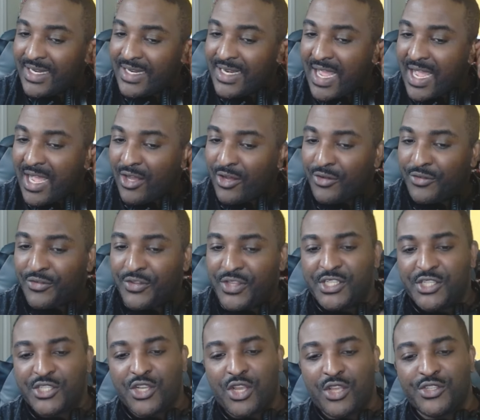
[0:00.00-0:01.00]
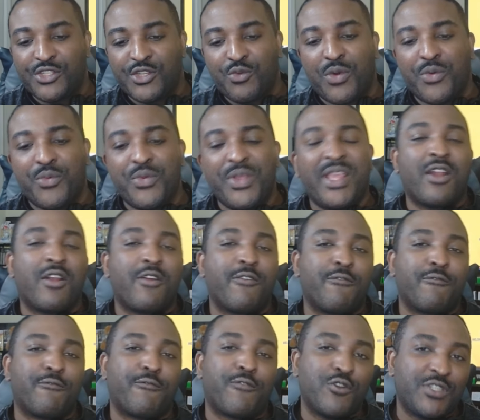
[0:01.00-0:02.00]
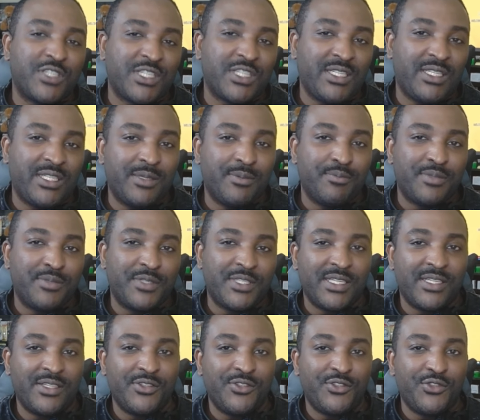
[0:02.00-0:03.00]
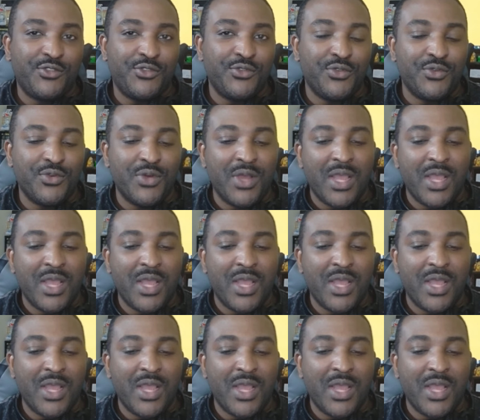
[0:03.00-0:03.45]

Now, this is also where we get our first glimpse into